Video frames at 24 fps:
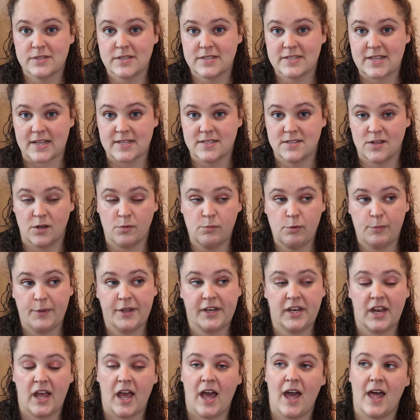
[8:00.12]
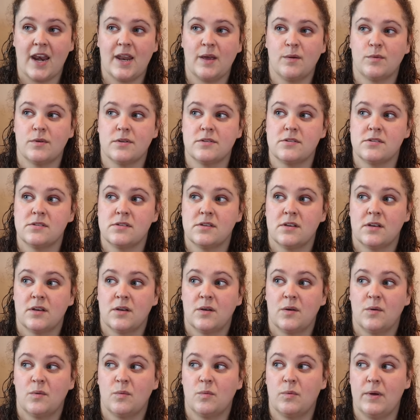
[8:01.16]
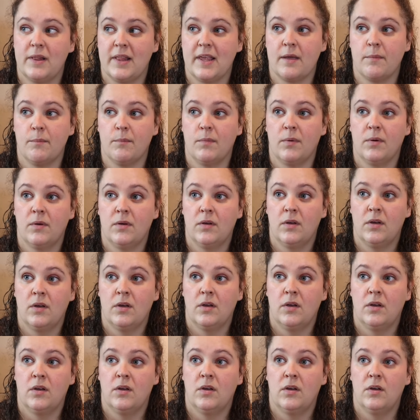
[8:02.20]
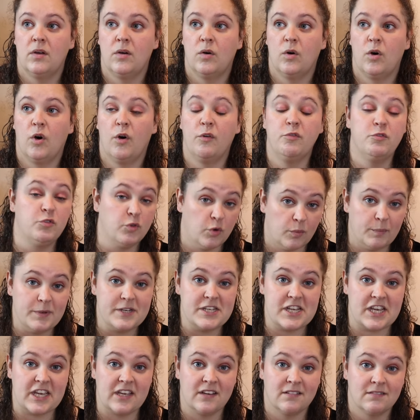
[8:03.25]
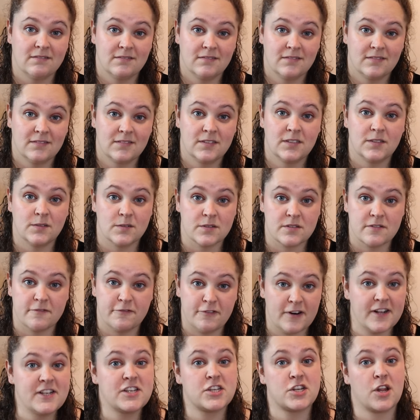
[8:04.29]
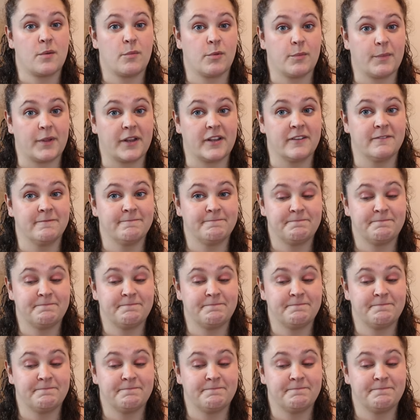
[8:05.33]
a Saxon nobleman, and it was William of Normandy, who was a French nobleman.